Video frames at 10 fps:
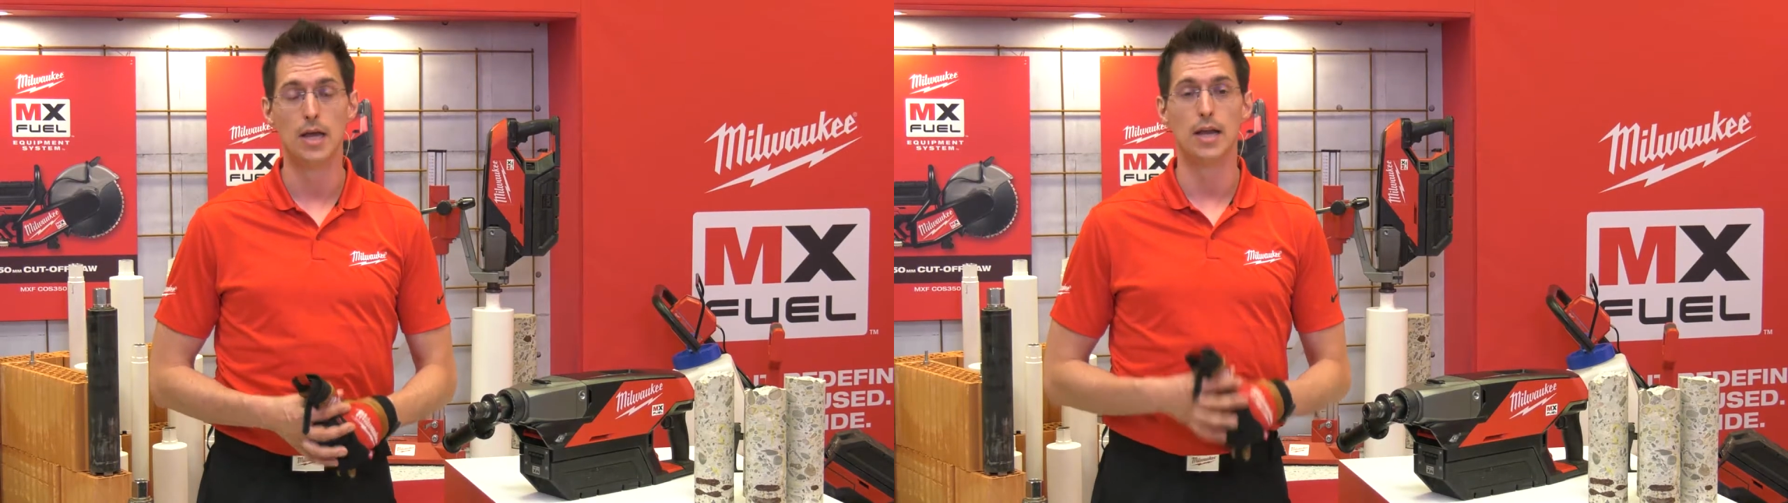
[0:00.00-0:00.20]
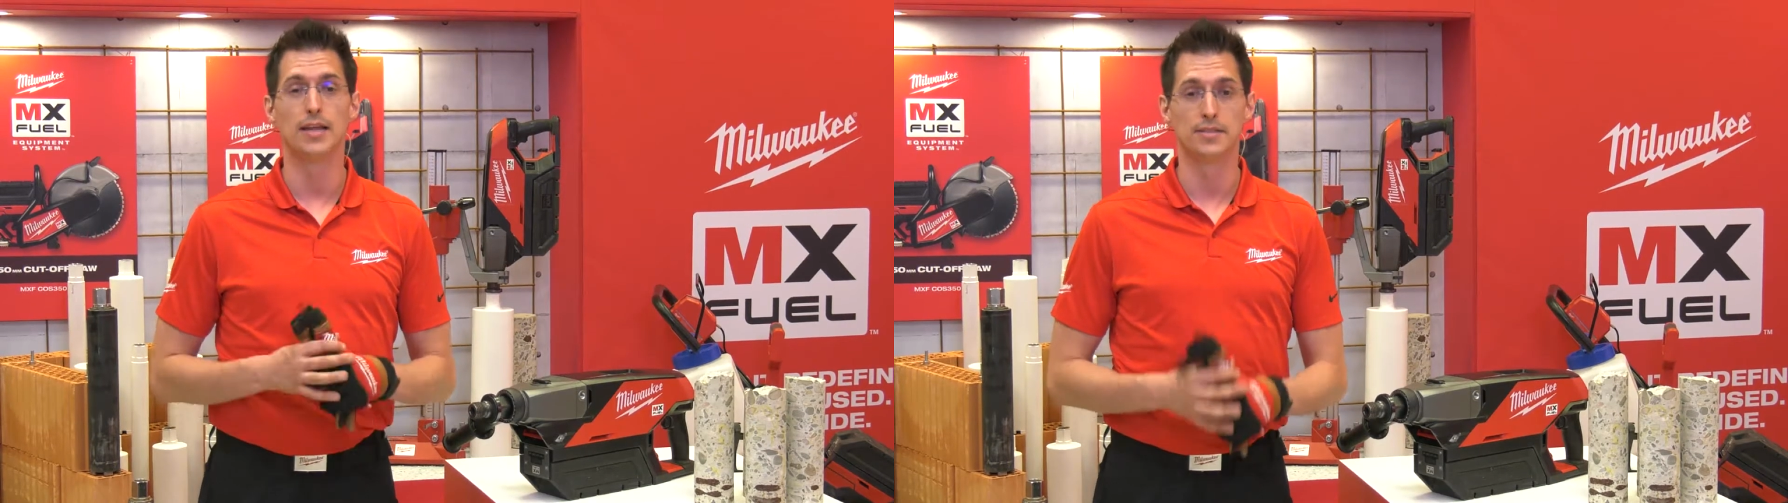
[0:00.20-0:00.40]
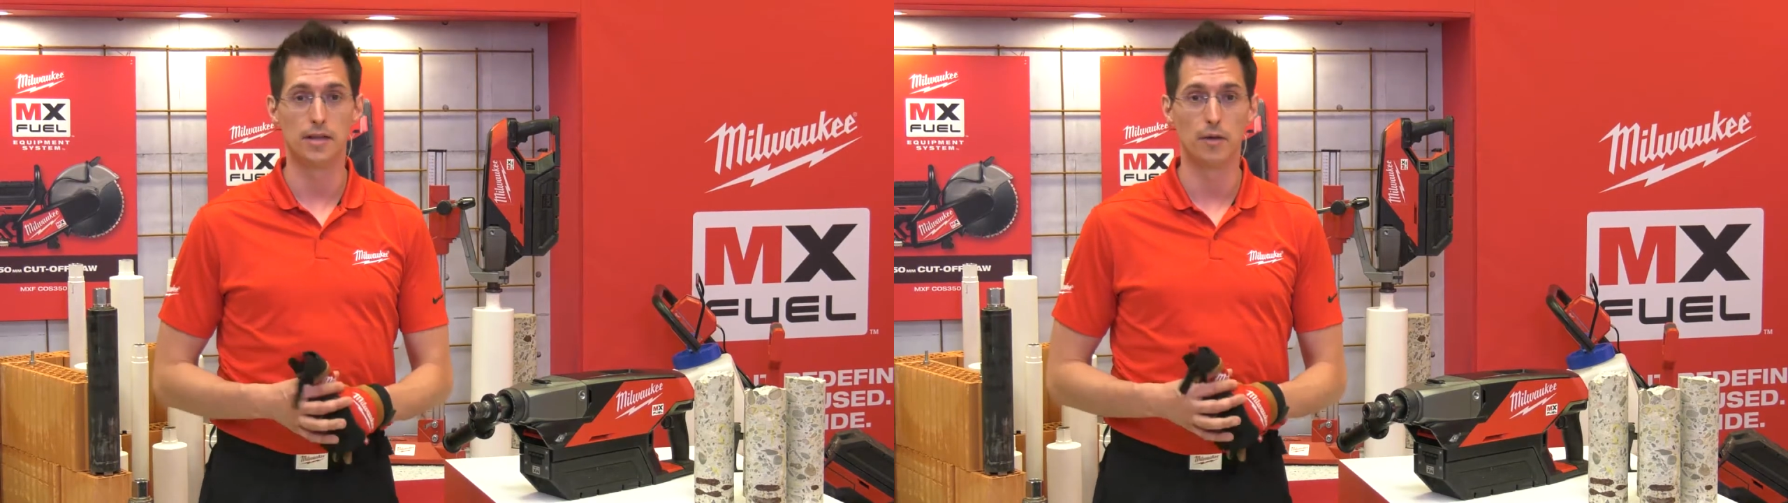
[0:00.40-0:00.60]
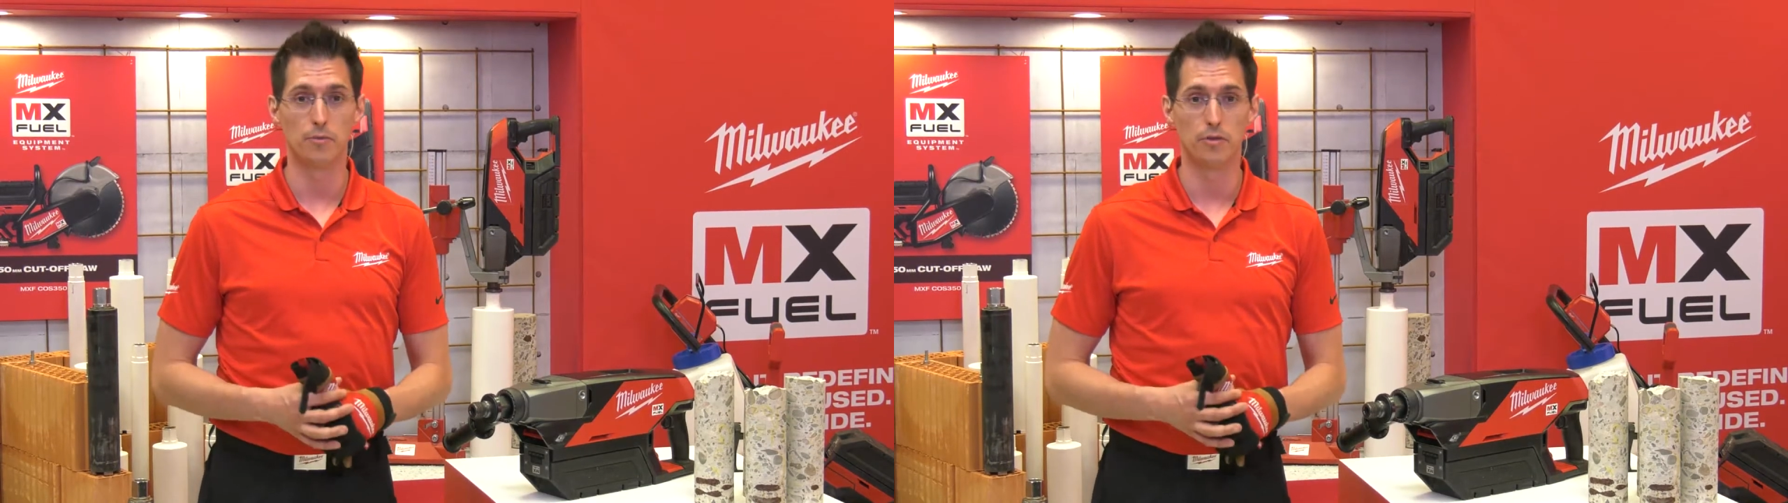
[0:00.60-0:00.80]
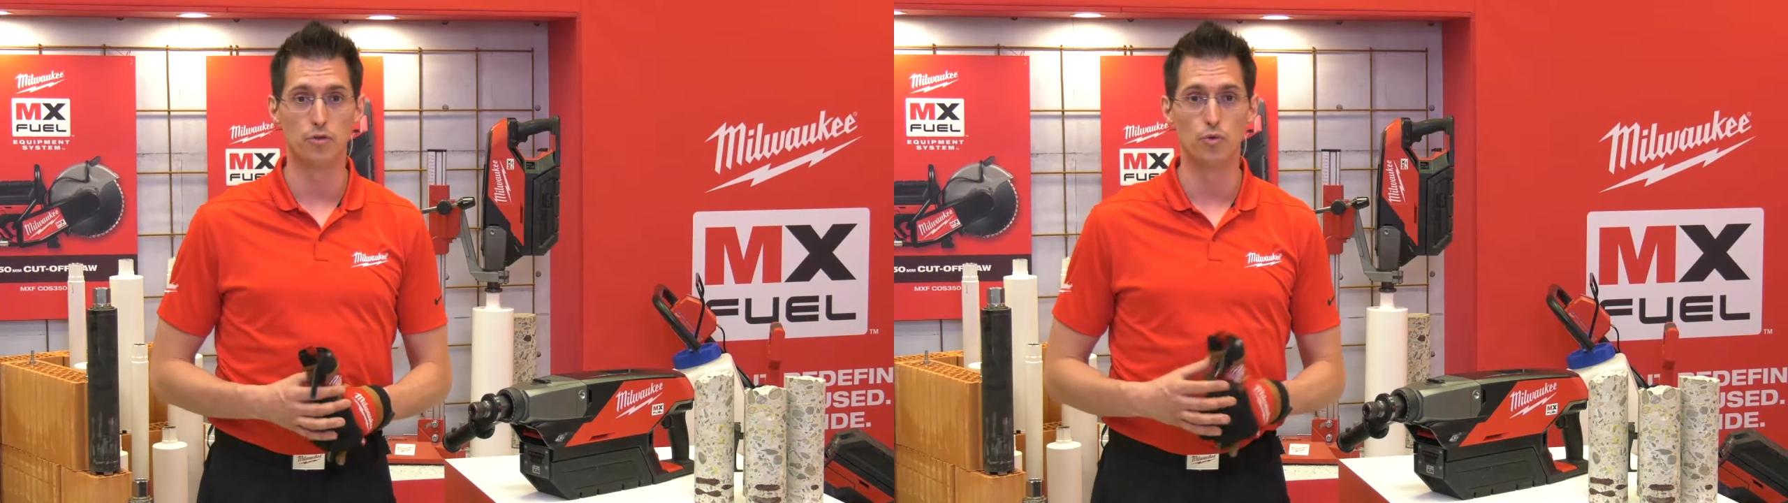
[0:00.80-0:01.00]
let's start with
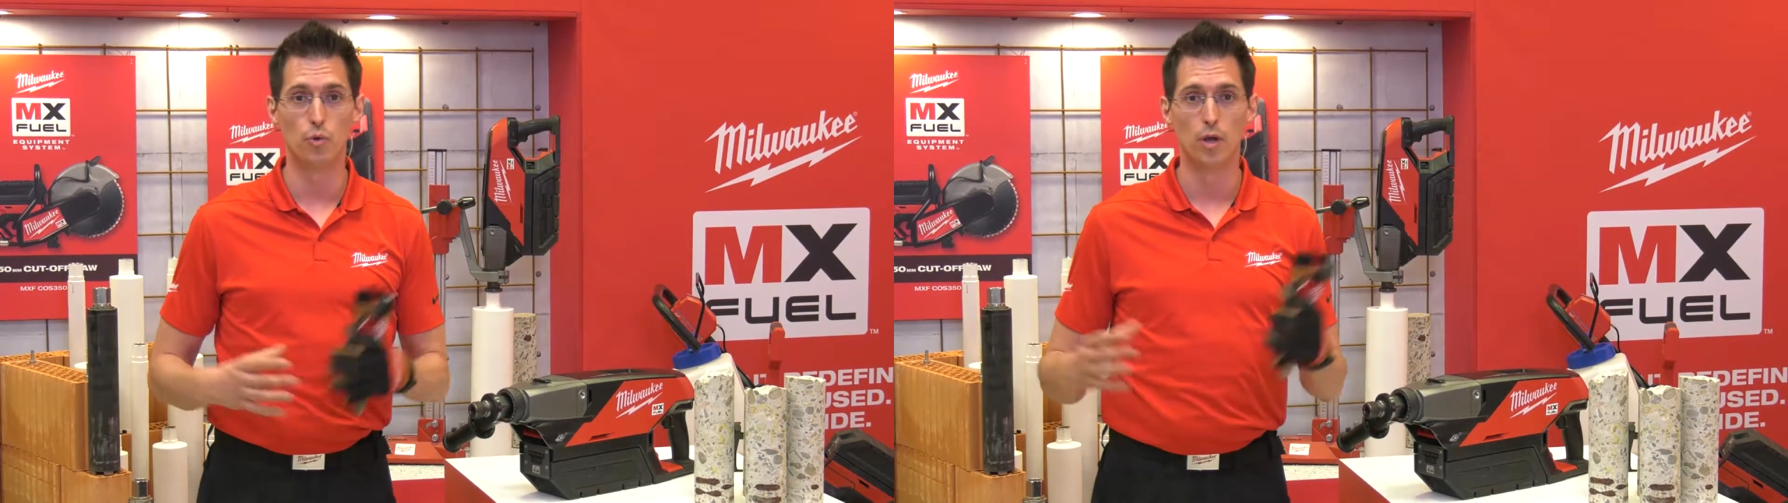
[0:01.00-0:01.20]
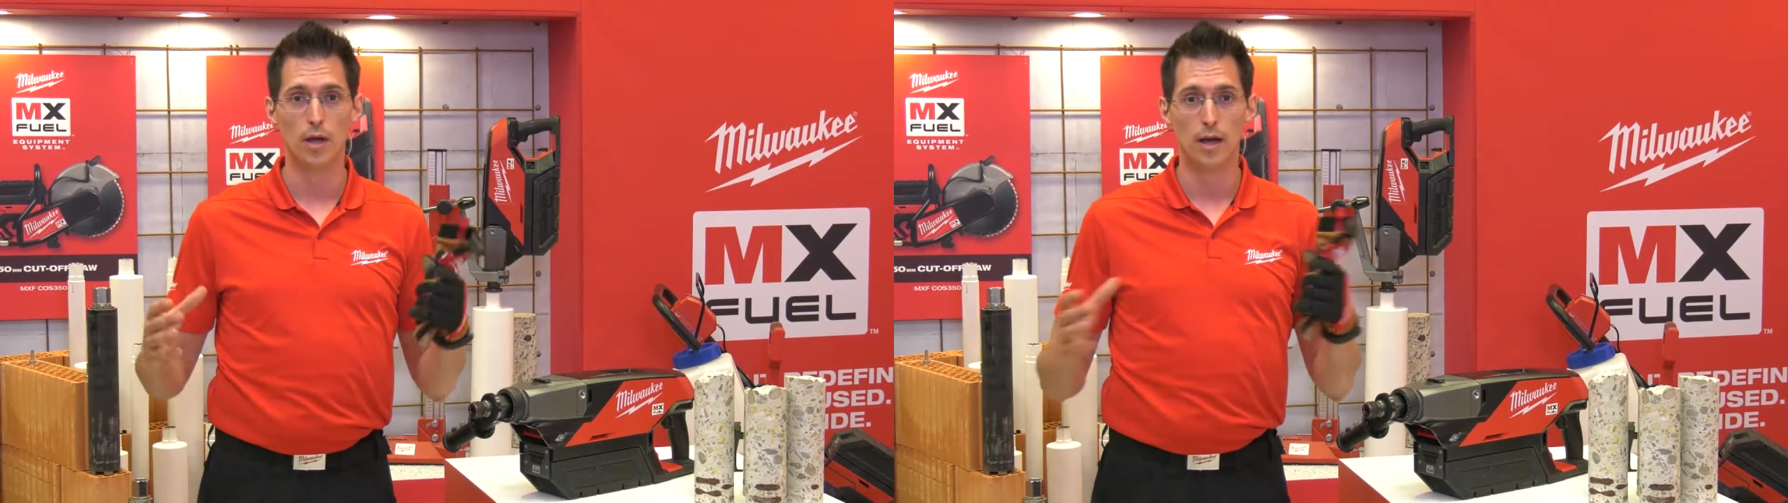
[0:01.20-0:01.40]
the tool.